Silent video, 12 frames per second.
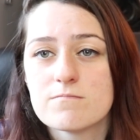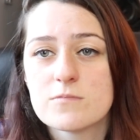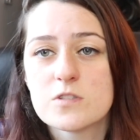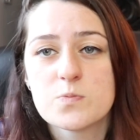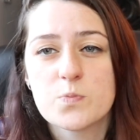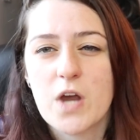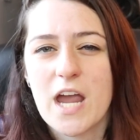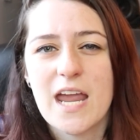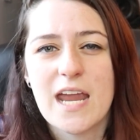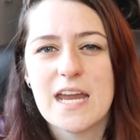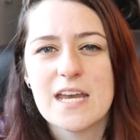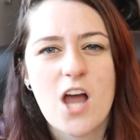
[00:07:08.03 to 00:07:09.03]

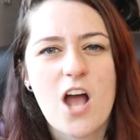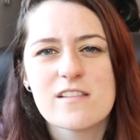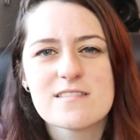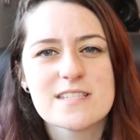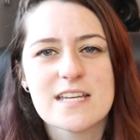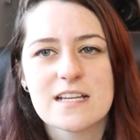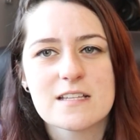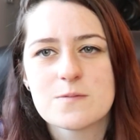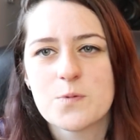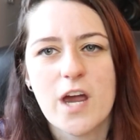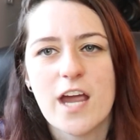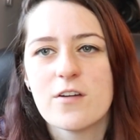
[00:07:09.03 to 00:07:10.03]
spray, non-stick
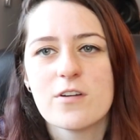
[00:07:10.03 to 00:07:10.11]
spray,